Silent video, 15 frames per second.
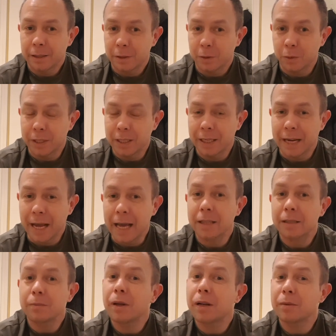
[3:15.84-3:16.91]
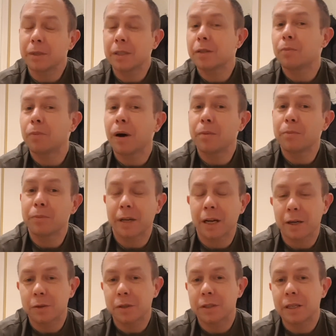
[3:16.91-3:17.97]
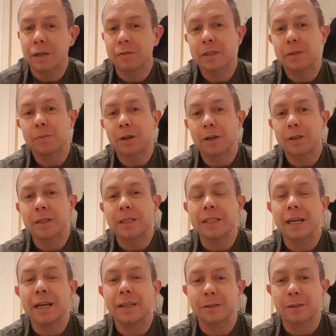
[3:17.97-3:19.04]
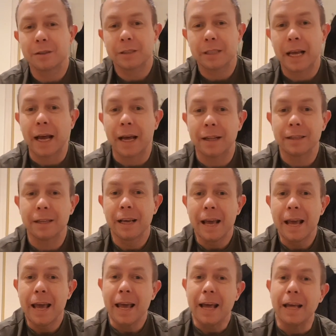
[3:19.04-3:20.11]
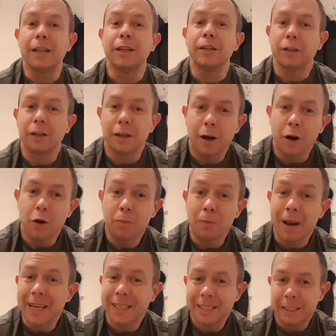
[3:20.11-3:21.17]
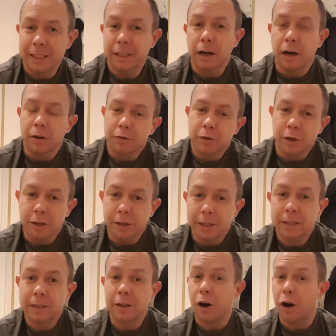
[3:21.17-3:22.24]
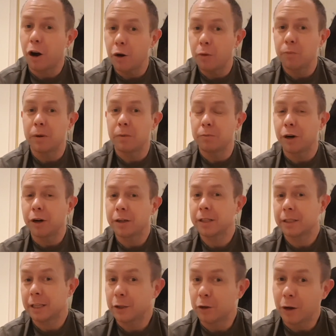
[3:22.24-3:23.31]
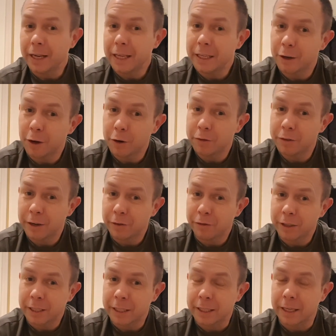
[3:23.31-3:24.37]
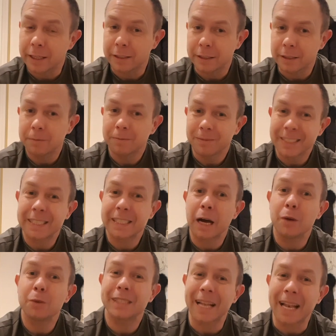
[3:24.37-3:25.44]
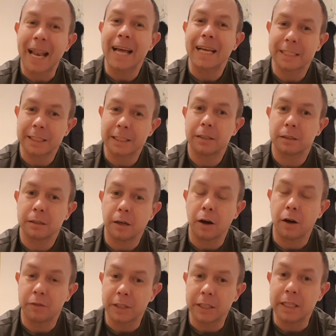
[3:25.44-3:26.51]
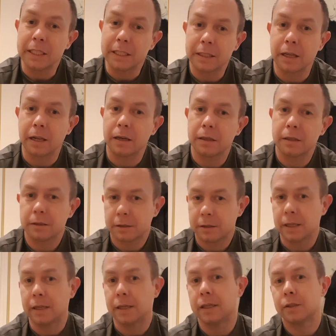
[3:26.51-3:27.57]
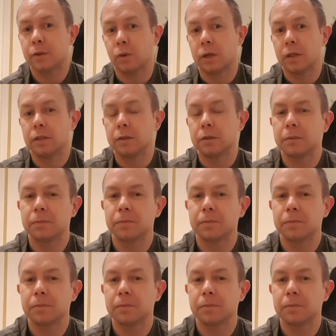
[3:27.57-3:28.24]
with an 8mm pump and 170 bar injectors and no plastic cover on it, open bonnet, and you lean over the fucking engine. Sounds less of a diesel than this one do.